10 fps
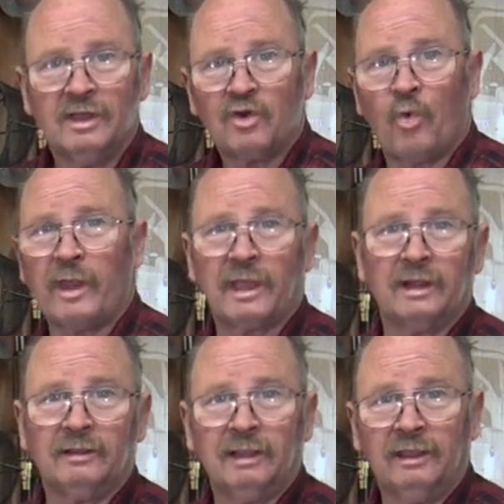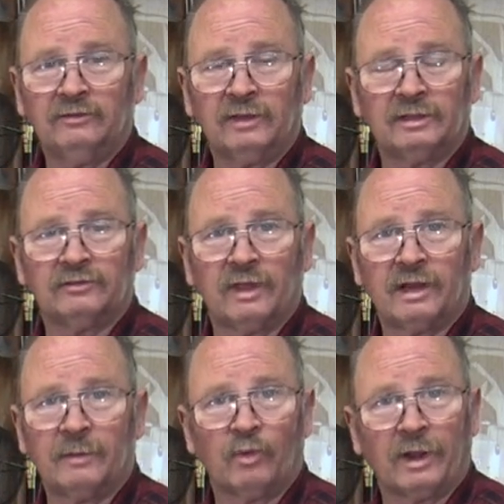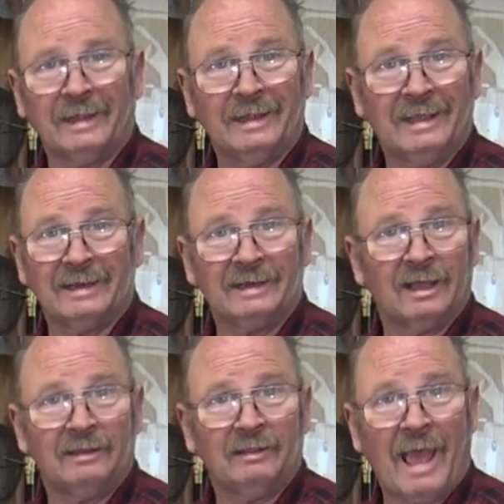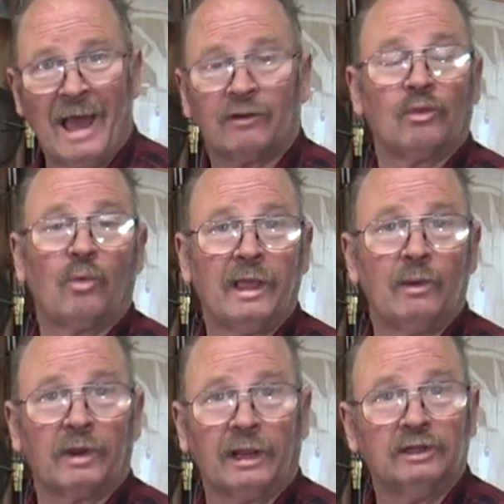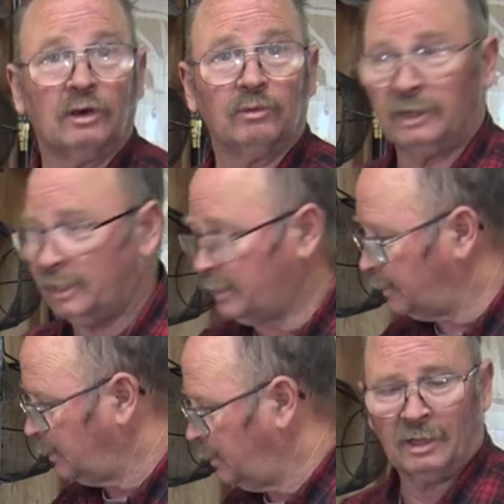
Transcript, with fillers: Quick and easy to set up when I need it, out of the way when I don't need it.